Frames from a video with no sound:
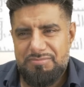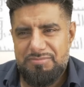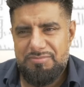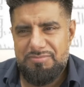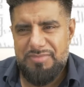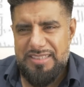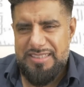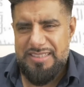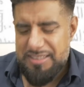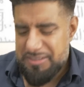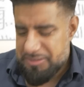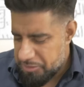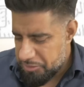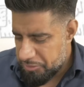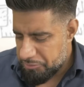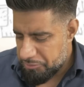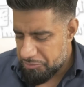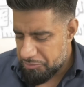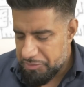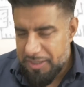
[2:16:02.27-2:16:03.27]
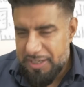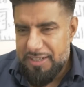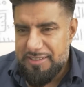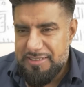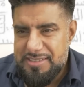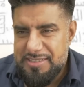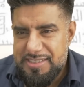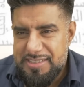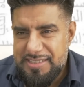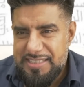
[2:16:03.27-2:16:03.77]
do you really
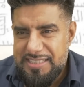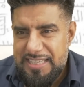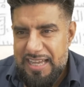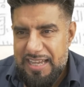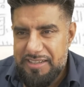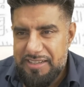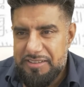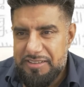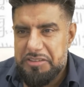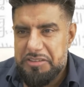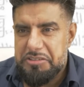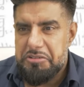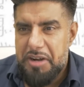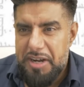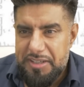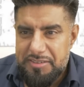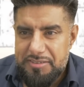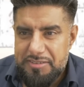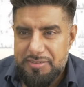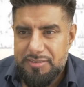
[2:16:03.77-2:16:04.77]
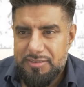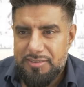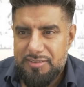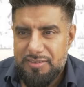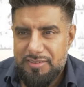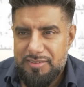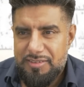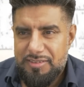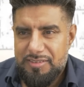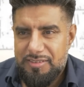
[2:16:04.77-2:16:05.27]
see any threat
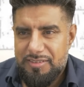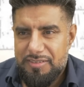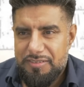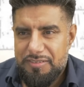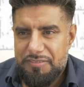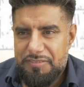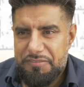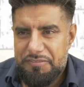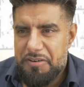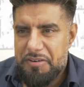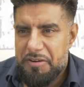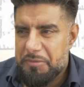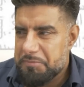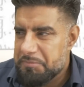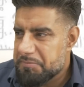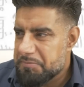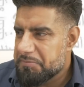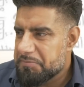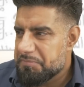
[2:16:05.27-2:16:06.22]
from